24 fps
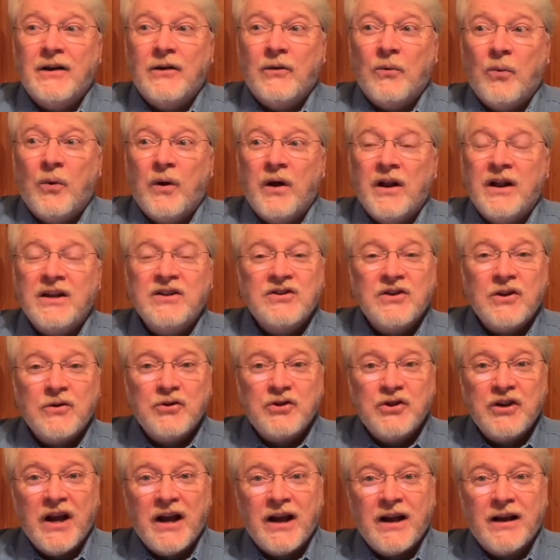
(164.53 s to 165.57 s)
well, let's go
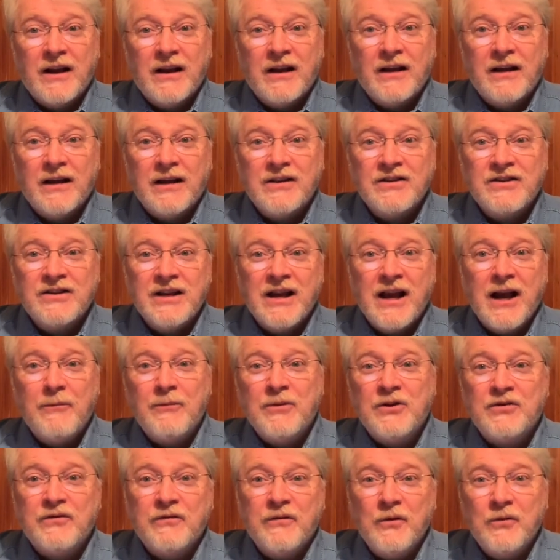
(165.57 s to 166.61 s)
check and see how
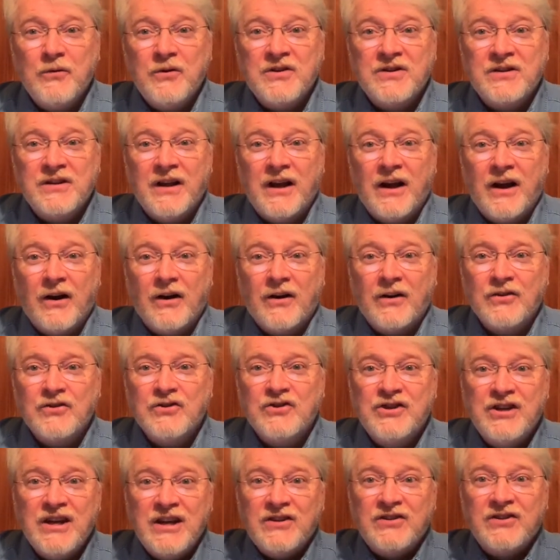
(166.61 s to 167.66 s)
much food is there because
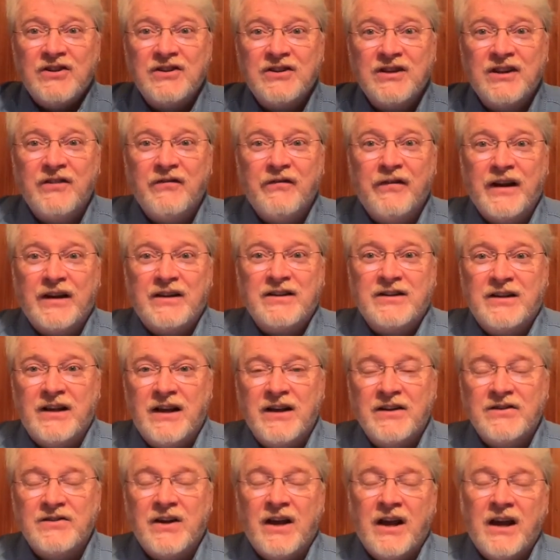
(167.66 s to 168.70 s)
Jesus can fix
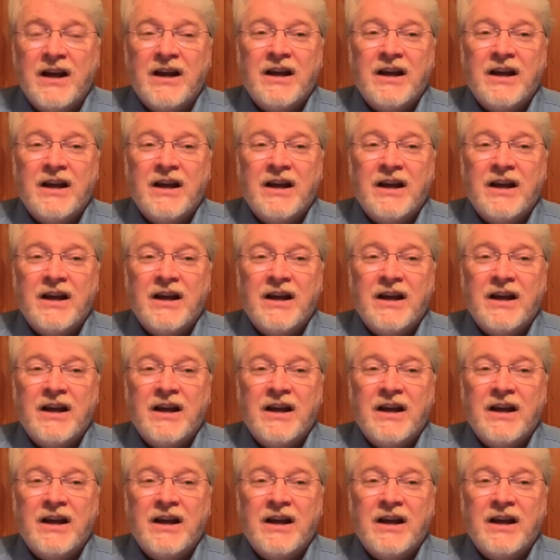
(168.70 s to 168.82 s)
this.